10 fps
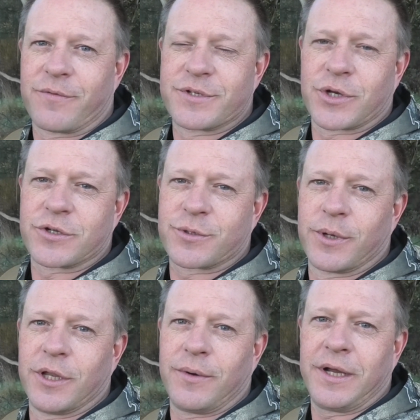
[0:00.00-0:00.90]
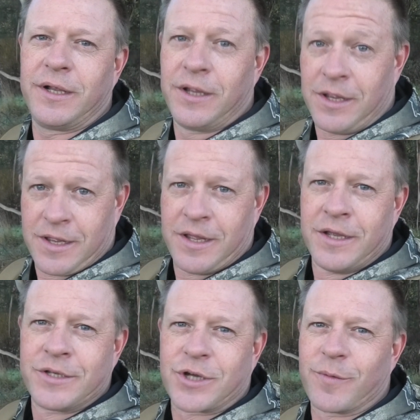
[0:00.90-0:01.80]
than resort to a lure,
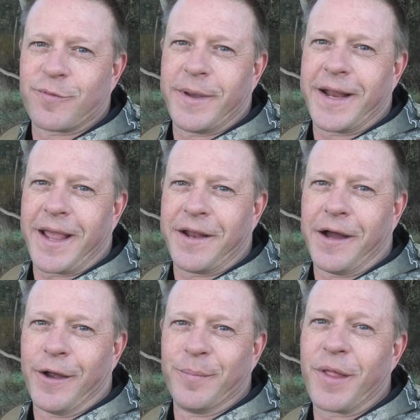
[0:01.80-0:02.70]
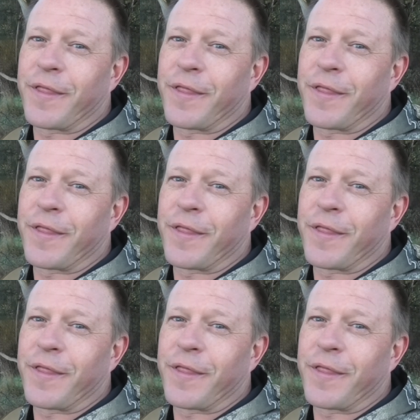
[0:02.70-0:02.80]
time for me to head home.